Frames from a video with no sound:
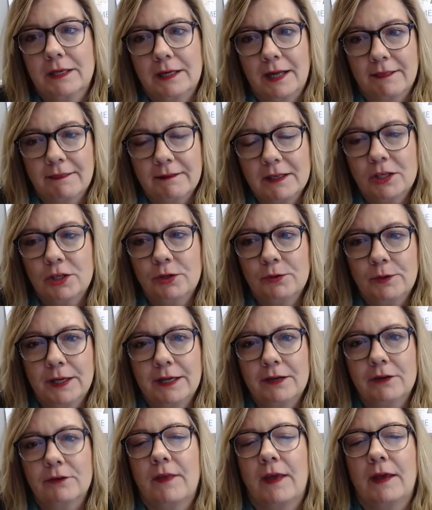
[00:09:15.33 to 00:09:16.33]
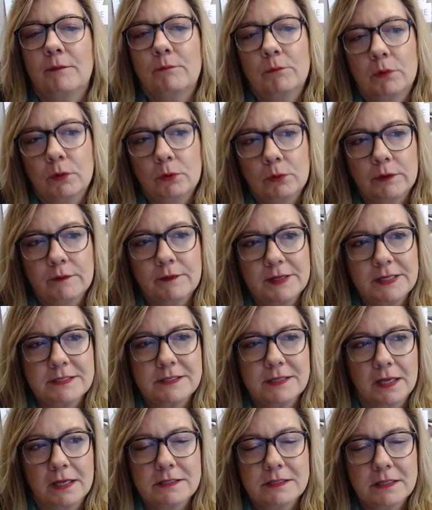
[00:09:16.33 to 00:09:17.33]
And I think you hear that more
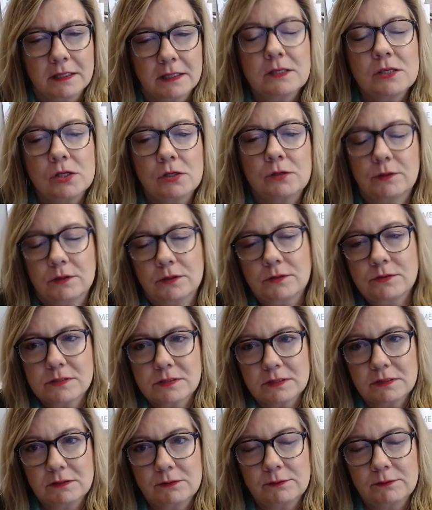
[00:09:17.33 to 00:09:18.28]
these days than you used to.